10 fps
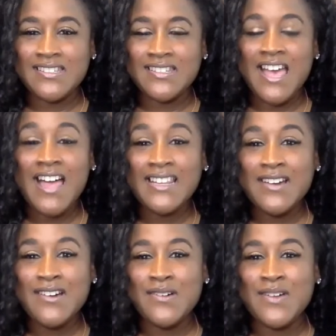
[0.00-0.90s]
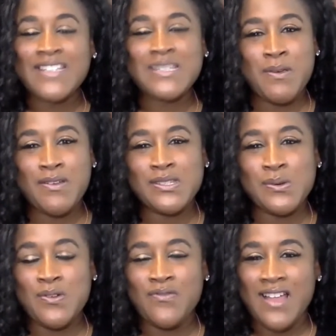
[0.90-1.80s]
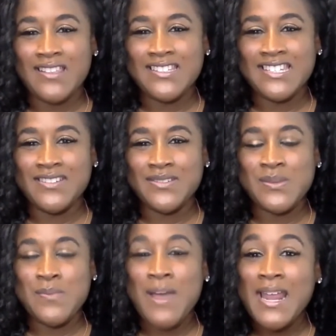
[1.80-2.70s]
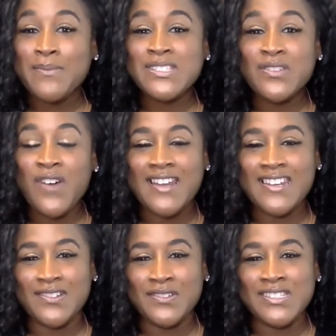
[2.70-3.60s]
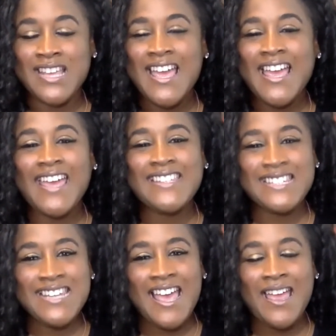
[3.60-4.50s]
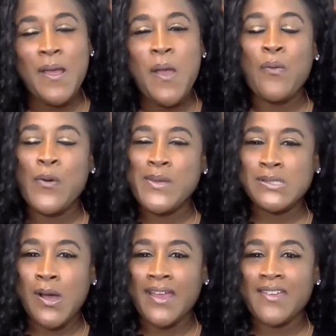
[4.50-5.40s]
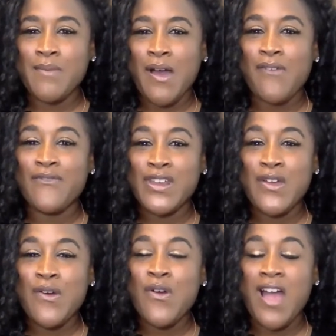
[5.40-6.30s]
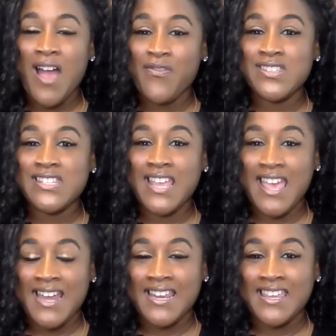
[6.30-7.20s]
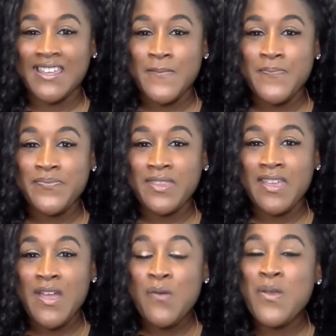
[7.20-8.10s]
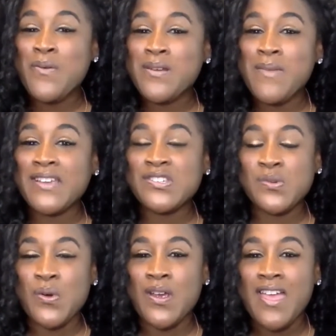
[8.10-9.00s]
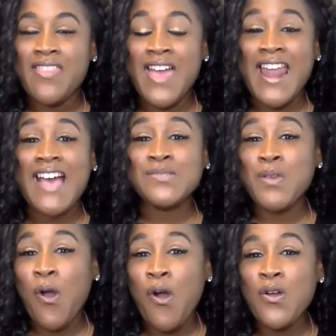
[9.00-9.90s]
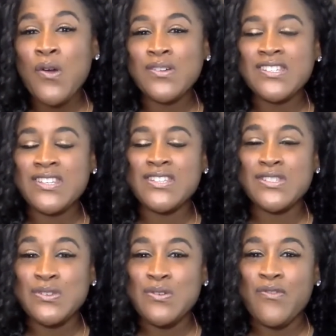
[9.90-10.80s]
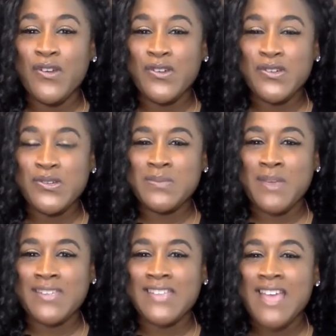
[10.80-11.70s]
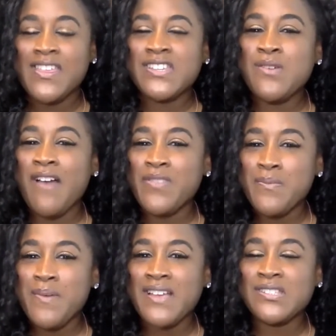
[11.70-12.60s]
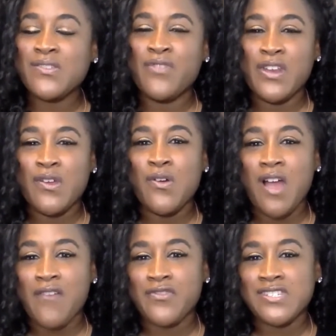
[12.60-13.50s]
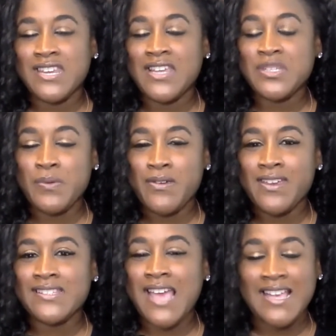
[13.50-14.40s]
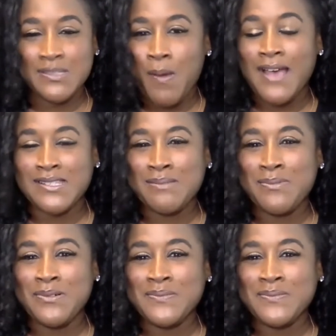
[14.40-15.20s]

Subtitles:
Hello, Experience Corps volunteers. My name is LaVon Nichols, and today we'll be talking about video conferencing etiquette. We want to make sure that as we all go into this new virtual space, that you have the best video conferencing experience as possible.